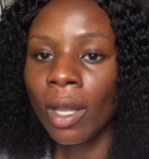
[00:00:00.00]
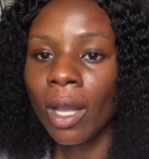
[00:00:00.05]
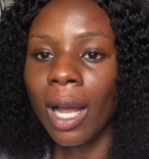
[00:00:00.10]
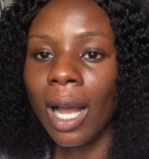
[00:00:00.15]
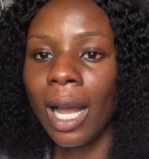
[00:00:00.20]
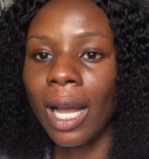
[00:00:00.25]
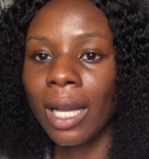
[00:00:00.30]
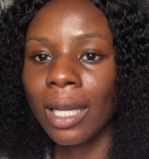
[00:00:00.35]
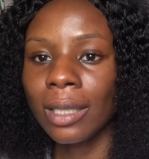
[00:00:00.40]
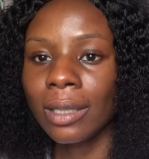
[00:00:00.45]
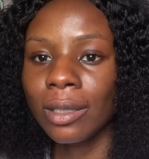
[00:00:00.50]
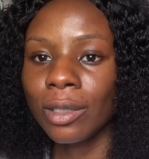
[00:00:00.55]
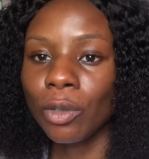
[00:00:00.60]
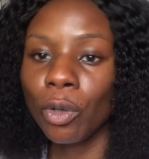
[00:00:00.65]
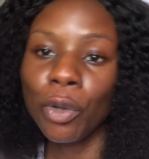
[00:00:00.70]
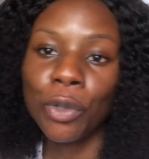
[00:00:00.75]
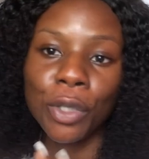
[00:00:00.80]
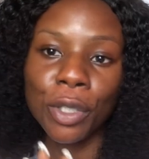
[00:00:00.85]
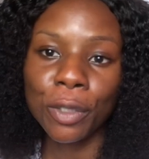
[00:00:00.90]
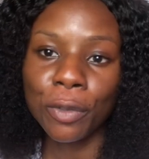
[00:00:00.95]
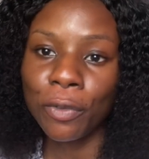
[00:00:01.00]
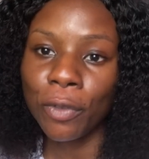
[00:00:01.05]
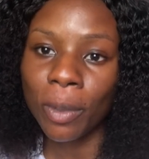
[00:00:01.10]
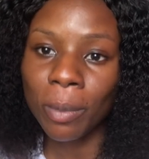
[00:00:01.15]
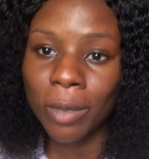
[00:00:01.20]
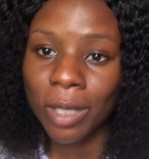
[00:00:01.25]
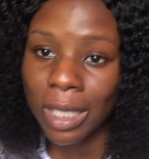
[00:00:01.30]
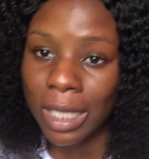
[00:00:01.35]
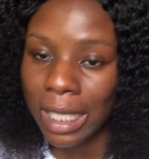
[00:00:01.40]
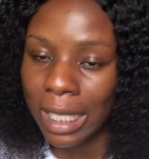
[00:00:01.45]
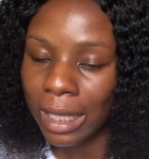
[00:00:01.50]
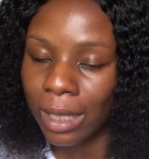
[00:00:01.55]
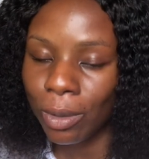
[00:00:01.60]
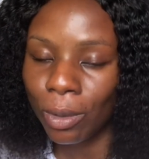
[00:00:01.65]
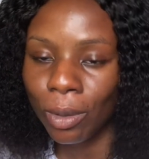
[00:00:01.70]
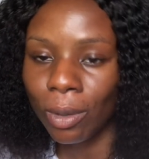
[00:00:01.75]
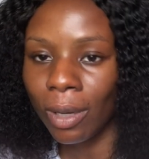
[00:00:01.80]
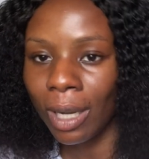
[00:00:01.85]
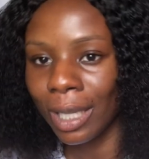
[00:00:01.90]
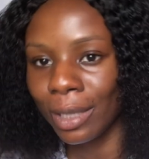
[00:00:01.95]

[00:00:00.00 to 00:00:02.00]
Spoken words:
and or you're a formulator